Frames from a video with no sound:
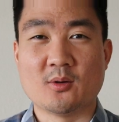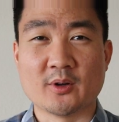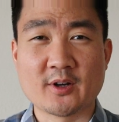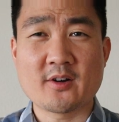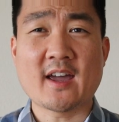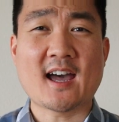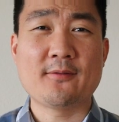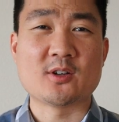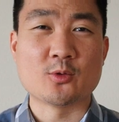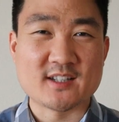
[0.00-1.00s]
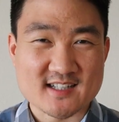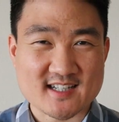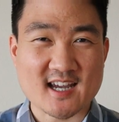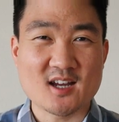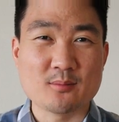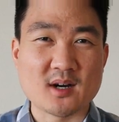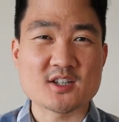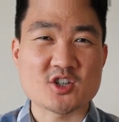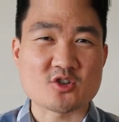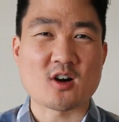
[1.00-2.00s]
Well, there you have it with the 10
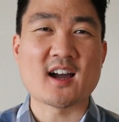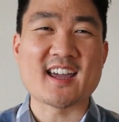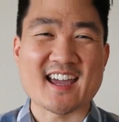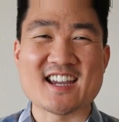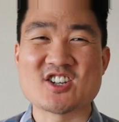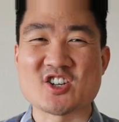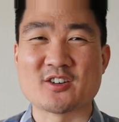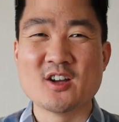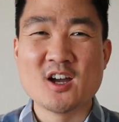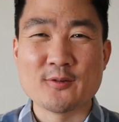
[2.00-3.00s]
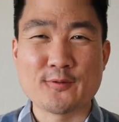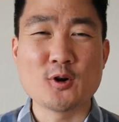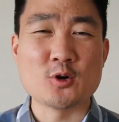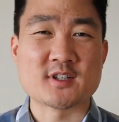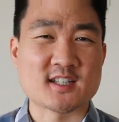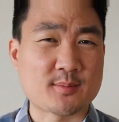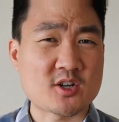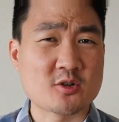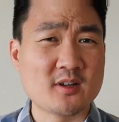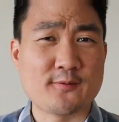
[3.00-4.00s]
must-try Haitian foods,
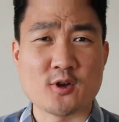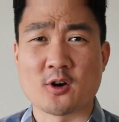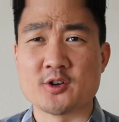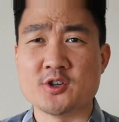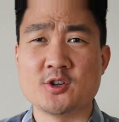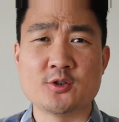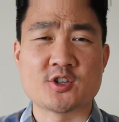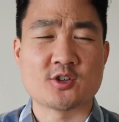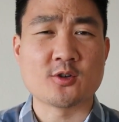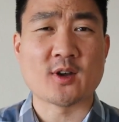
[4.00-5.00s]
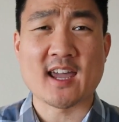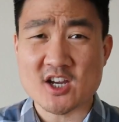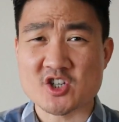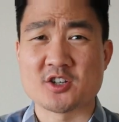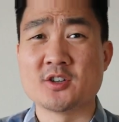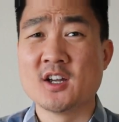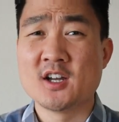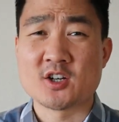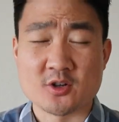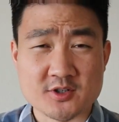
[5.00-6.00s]
especially if you are new to Haitian
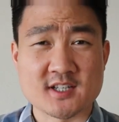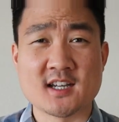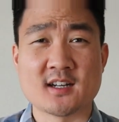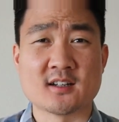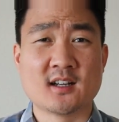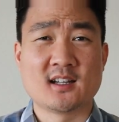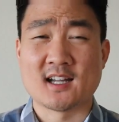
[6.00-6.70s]
cuisine.